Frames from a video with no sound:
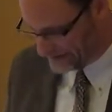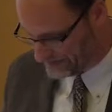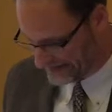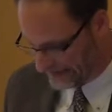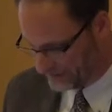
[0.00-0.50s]

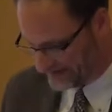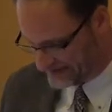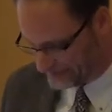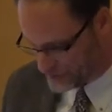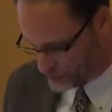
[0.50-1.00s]
themselves
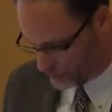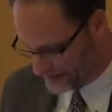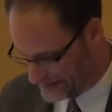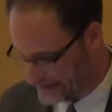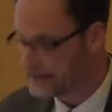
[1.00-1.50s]
as a
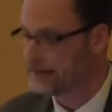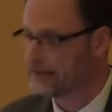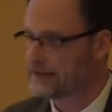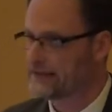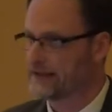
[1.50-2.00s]
majority,
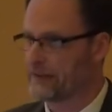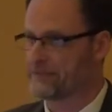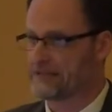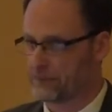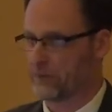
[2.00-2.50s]
a
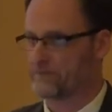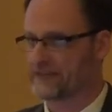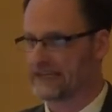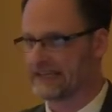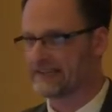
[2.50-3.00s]
people.
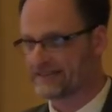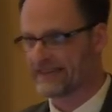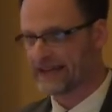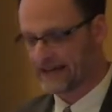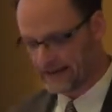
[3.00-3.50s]
It is
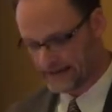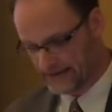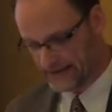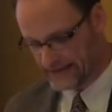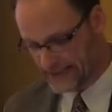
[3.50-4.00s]
their
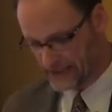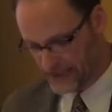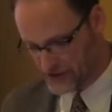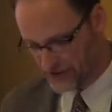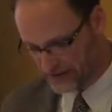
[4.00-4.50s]

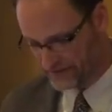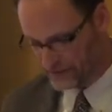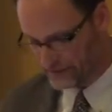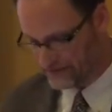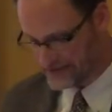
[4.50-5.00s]
declensionist
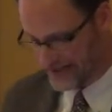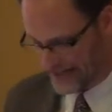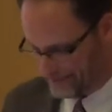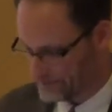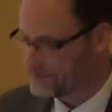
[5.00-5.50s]
view of
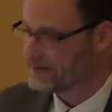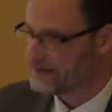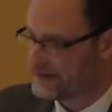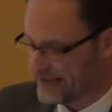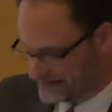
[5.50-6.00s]
time,
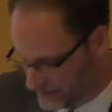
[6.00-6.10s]
as